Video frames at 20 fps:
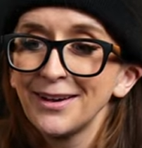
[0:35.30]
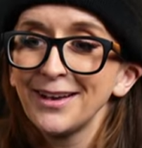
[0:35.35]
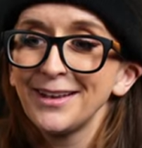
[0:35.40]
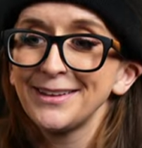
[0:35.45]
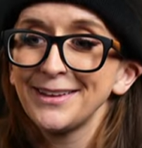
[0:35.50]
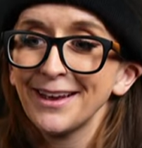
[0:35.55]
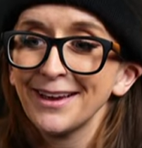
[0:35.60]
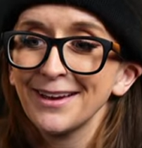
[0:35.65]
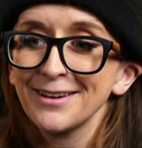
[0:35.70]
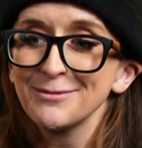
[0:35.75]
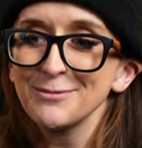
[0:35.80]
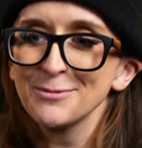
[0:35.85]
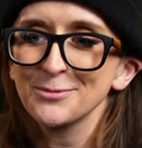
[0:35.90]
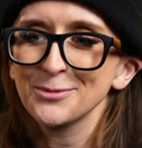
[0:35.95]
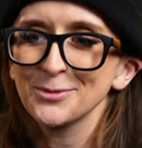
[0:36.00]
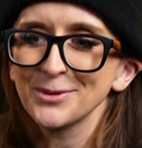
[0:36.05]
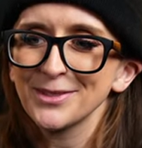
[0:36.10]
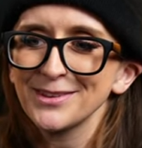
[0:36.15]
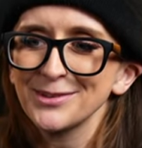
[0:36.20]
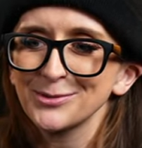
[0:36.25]
yeah, I remember
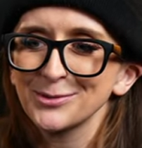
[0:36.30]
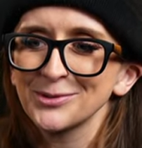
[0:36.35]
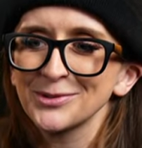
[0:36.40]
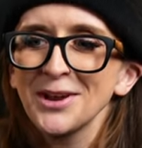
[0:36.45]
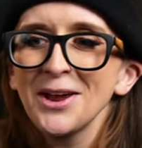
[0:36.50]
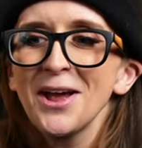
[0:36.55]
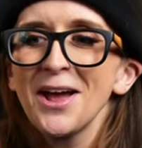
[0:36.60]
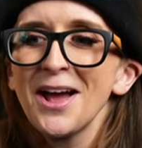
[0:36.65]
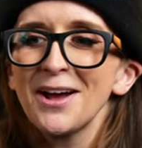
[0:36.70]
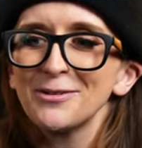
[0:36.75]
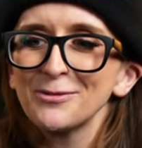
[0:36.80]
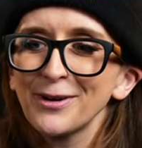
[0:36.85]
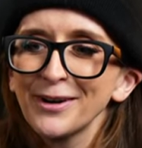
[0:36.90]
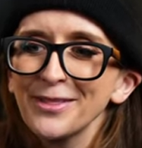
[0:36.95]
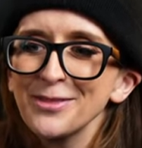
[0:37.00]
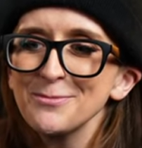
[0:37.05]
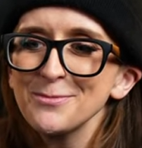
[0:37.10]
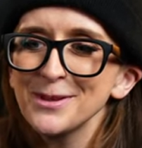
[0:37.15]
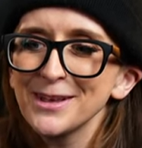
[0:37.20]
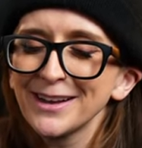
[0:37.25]
what this was. Right at
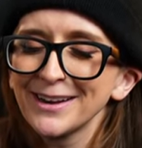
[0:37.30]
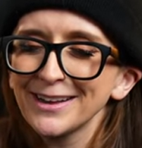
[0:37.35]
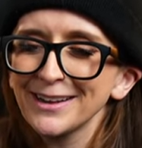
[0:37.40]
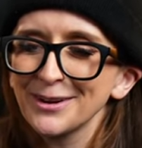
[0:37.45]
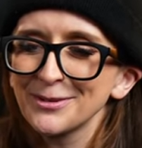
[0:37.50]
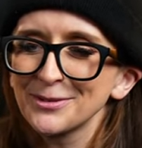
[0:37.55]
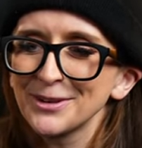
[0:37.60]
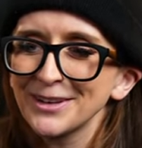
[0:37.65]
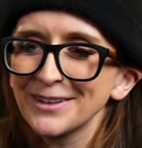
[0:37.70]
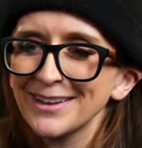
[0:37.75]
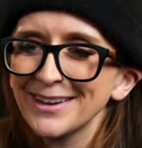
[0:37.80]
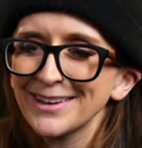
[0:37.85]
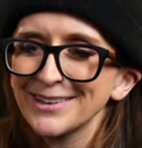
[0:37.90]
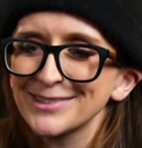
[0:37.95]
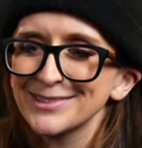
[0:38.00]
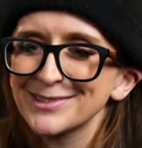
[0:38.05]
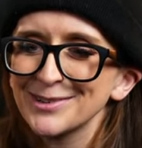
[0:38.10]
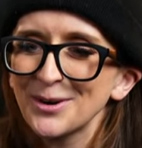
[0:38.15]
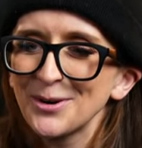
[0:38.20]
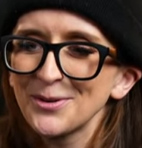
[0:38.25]
the beginning, I
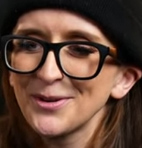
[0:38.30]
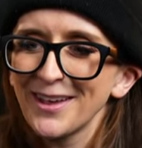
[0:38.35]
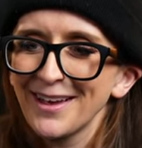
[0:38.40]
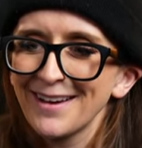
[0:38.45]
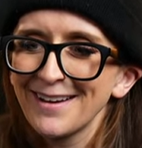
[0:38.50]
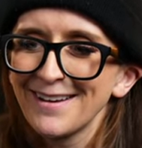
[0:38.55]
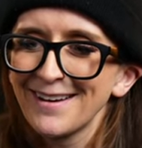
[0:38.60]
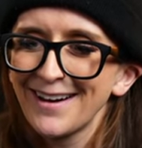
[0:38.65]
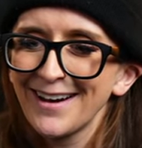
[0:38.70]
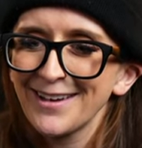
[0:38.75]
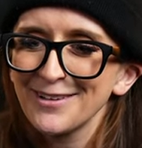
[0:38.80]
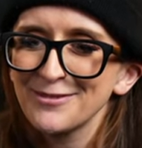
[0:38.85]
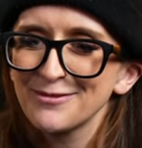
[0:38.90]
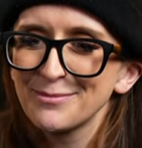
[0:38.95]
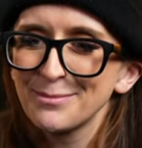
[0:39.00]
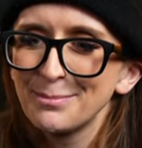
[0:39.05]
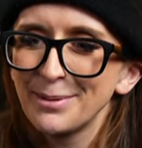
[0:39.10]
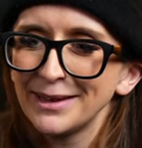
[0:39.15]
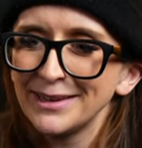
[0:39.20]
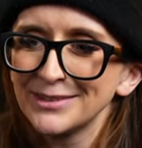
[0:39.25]
realized, oh yeah, I
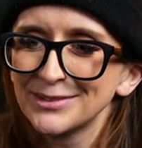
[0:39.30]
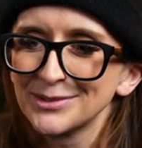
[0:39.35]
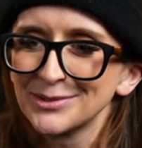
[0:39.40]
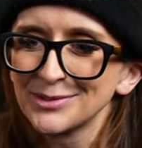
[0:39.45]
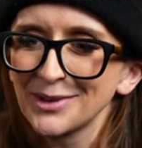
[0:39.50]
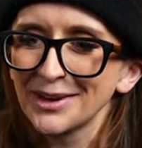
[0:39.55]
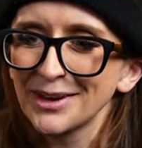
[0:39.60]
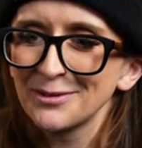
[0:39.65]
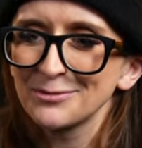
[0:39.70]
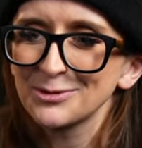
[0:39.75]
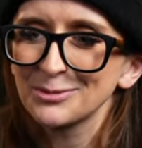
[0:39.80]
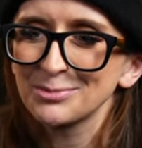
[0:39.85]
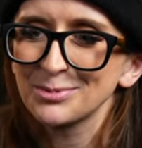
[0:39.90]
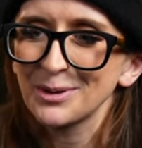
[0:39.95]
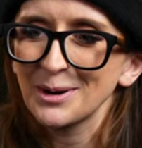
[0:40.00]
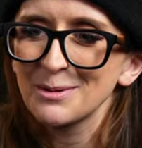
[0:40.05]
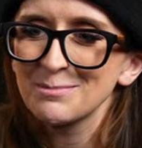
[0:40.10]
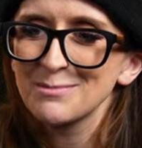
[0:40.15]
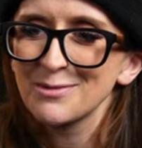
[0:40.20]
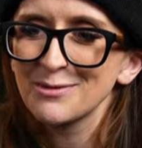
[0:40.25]
have bases I have to
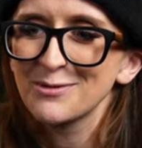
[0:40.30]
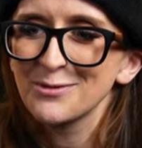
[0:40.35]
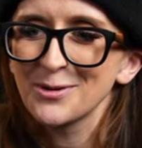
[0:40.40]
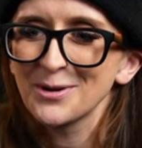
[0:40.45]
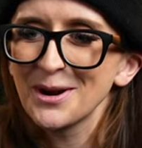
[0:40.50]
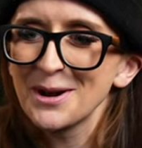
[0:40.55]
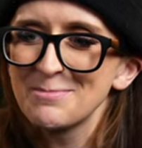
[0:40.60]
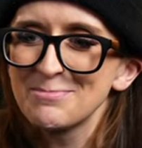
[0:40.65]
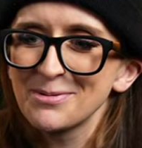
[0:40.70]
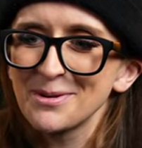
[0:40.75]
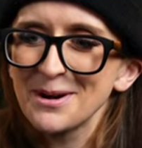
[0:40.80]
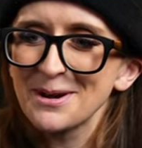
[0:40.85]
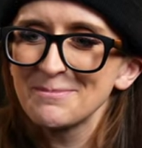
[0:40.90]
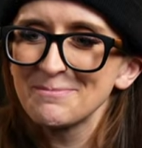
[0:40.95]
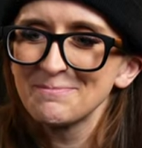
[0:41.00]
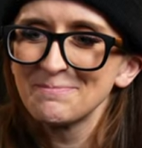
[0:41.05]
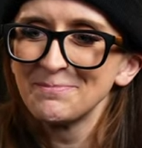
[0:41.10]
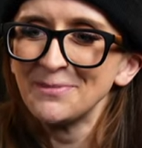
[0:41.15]
prime before I prime